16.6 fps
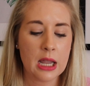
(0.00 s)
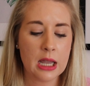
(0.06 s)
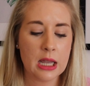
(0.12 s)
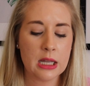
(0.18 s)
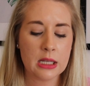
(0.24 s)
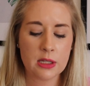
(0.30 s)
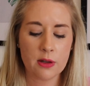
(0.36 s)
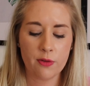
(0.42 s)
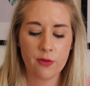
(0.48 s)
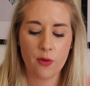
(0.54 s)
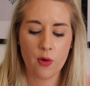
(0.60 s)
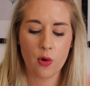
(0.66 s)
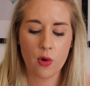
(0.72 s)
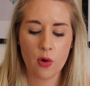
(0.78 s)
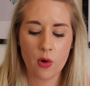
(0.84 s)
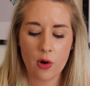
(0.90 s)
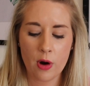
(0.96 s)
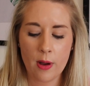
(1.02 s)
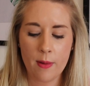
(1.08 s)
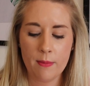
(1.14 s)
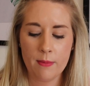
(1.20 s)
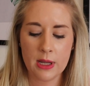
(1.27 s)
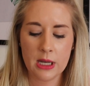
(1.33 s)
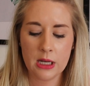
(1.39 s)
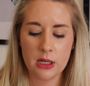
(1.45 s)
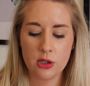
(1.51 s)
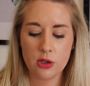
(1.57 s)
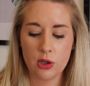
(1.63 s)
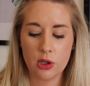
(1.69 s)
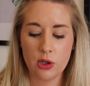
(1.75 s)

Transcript: is for me to